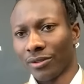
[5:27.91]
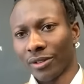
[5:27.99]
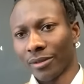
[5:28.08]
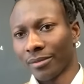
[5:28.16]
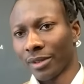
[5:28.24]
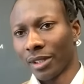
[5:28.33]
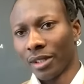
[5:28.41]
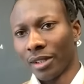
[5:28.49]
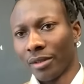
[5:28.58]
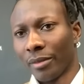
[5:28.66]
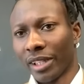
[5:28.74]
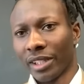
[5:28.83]
from
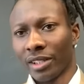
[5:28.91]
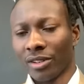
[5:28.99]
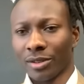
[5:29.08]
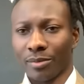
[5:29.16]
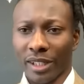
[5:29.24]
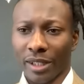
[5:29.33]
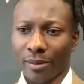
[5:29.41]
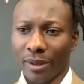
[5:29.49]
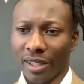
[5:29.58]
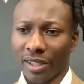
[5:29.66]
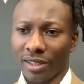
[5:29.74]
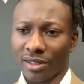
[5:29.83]
making those big
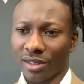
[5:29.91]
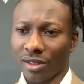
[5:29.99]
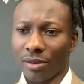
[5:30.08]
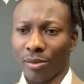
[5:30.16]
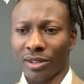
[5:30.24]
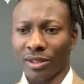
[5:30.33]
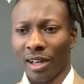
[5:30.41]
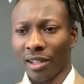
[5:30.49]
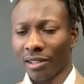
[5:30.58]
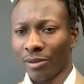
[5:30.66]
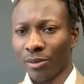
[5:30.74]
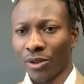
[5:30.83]
plays to
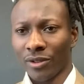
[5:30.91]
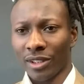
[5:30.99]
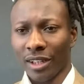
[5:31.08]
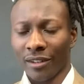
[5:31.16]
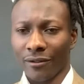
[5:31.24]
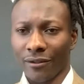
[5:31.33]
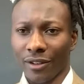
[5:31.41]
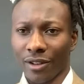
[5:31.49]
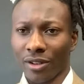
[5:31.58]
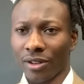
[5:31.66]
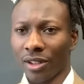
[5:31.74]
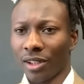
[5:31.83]
methodically moving down the
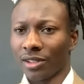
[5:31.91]
field